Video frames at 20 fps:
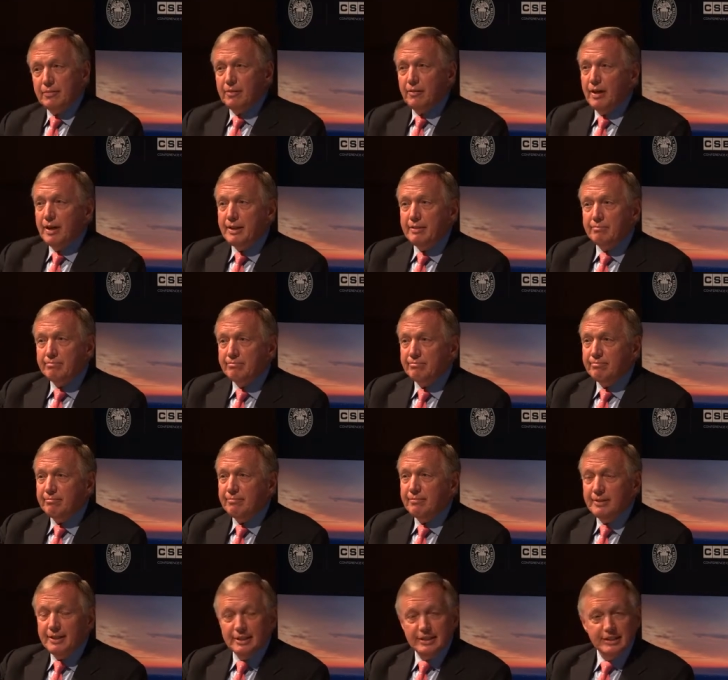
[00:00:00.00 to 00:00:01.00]
Right?
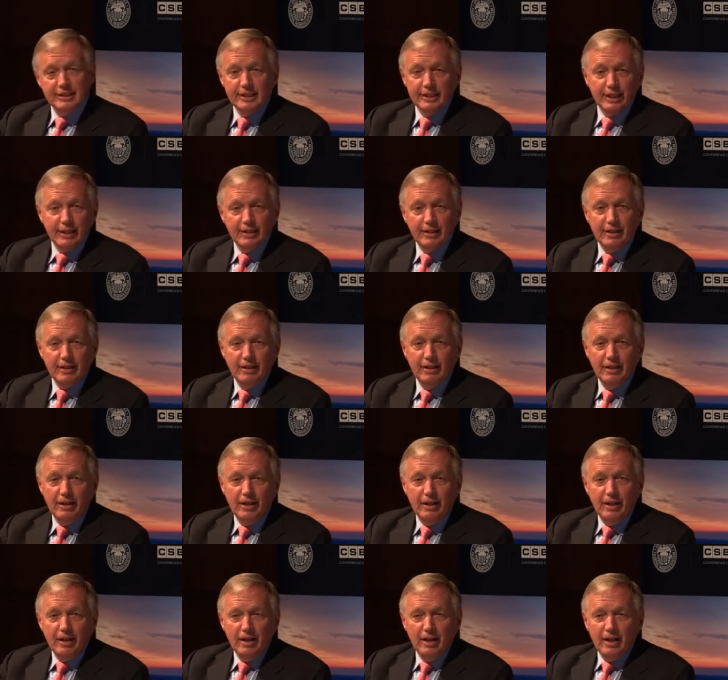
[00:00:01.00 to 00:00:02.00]
This is it.
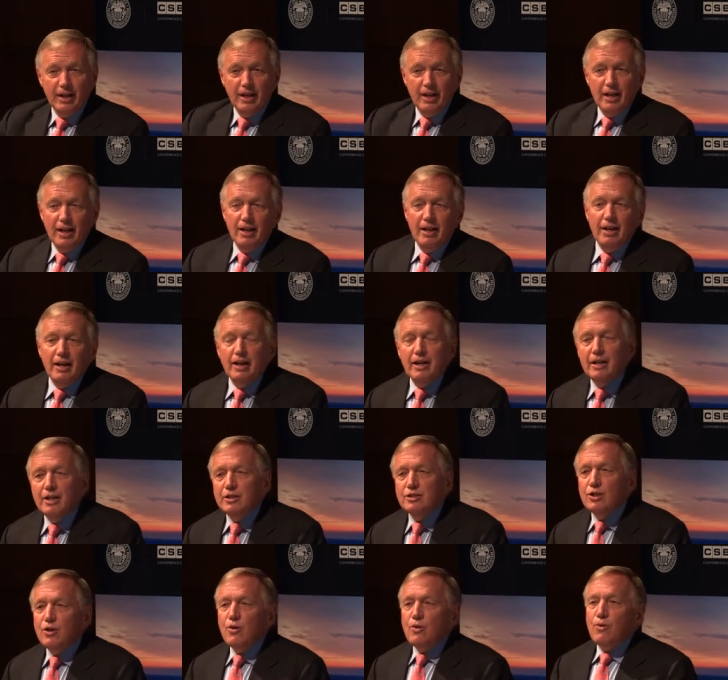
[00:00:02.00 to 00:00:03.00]

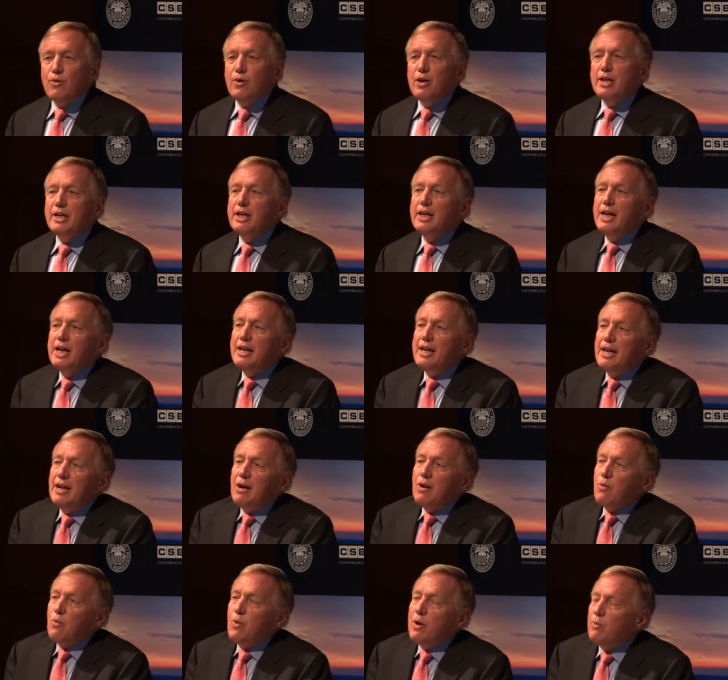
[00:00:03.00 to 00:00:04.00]
So
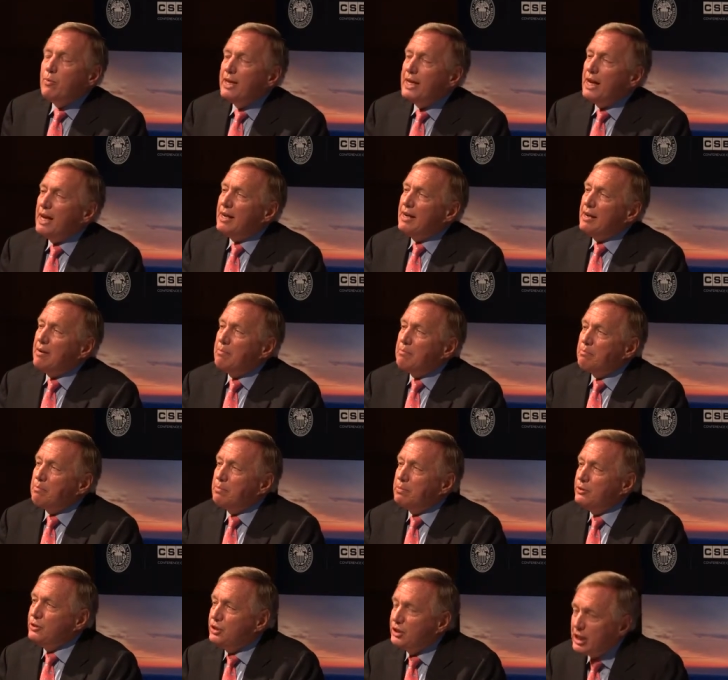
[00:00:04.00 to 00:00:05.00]
when we
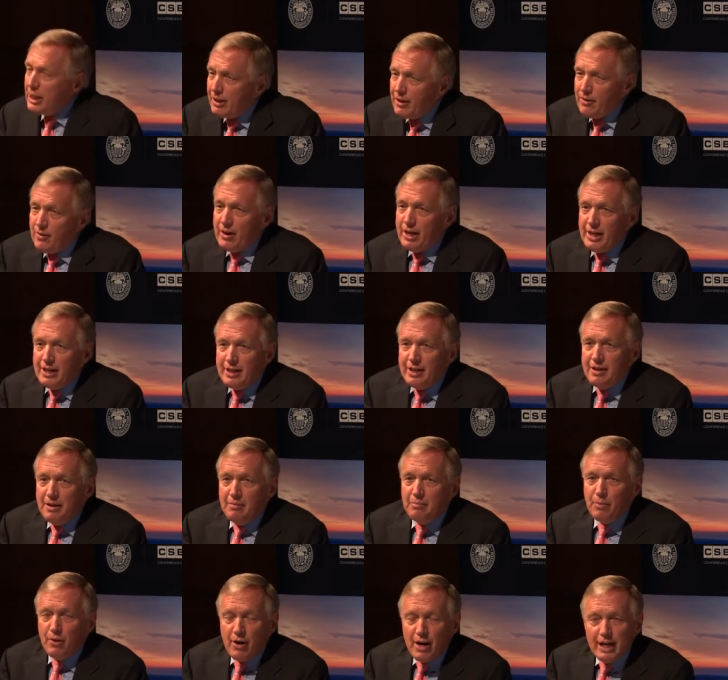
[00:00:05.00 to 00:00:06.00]
generate
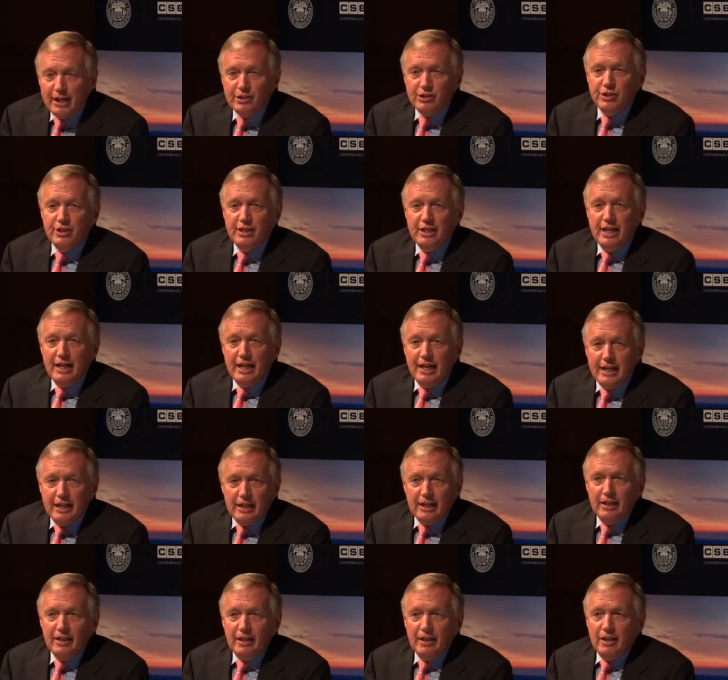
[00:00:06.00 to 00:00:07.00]
branch
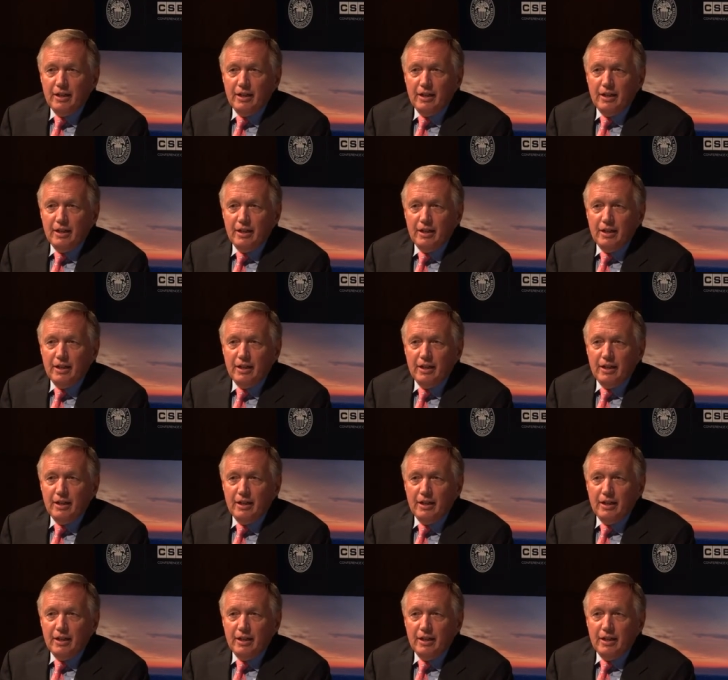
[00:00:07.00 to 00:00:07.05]
data,